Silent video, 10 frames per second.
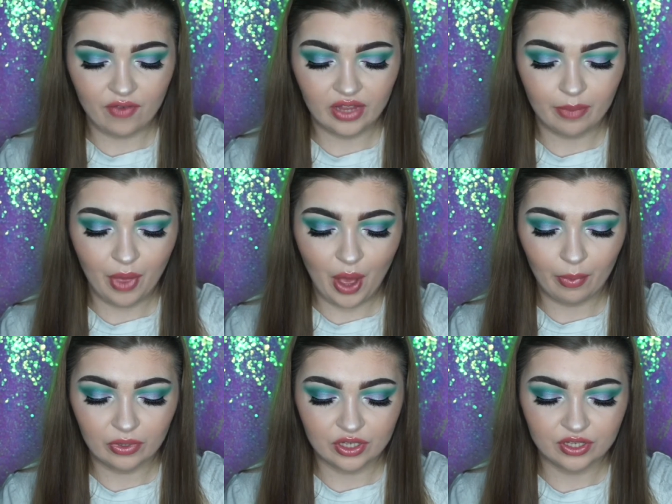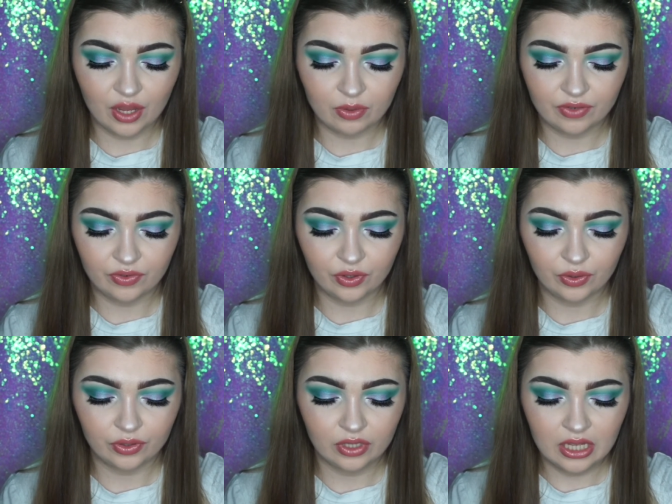feel like purples are so
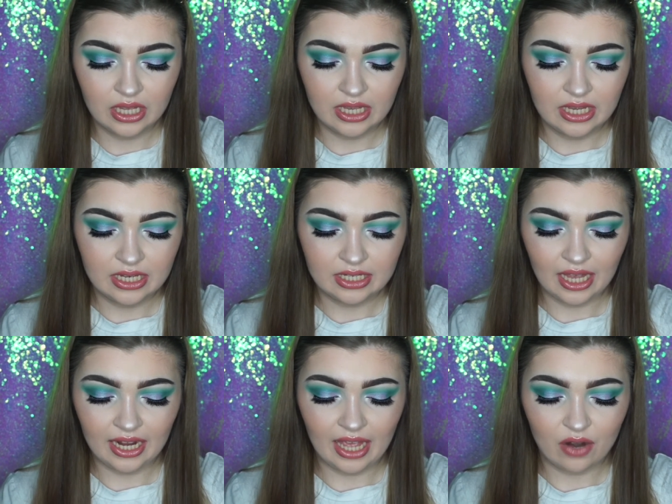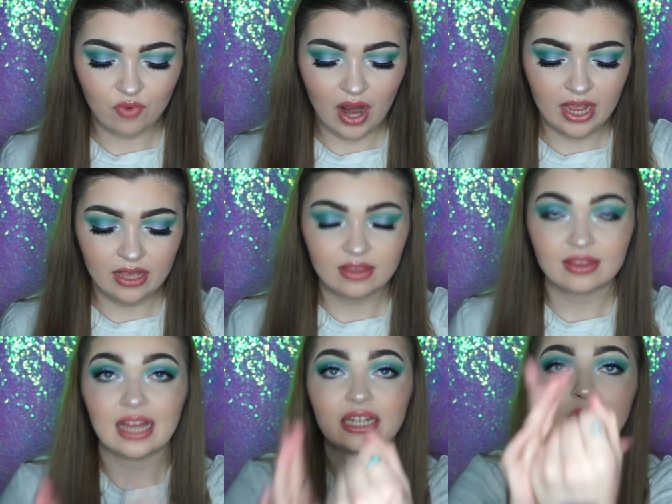difficult to kind of get right that